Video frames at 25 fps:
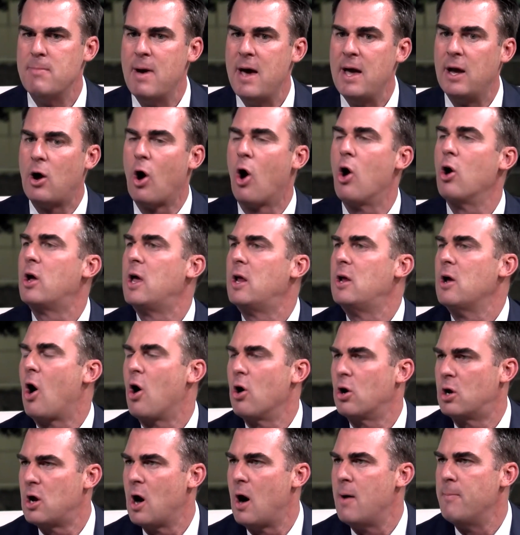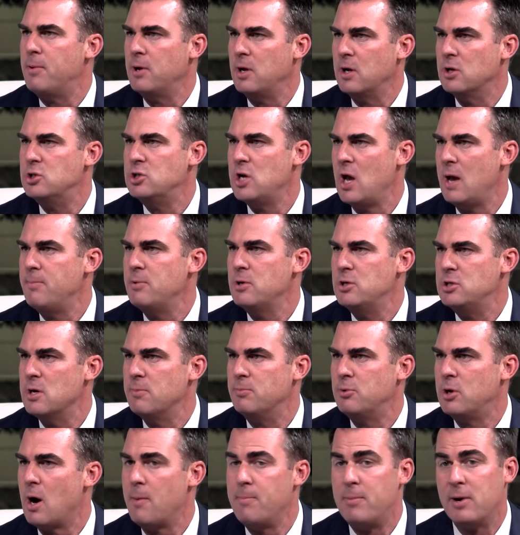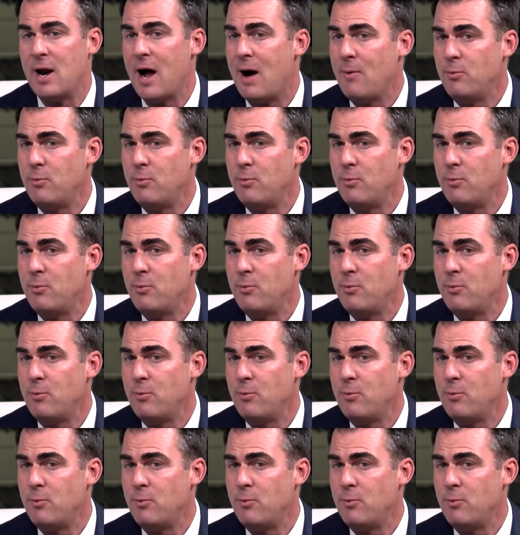member campaigning for Stitt?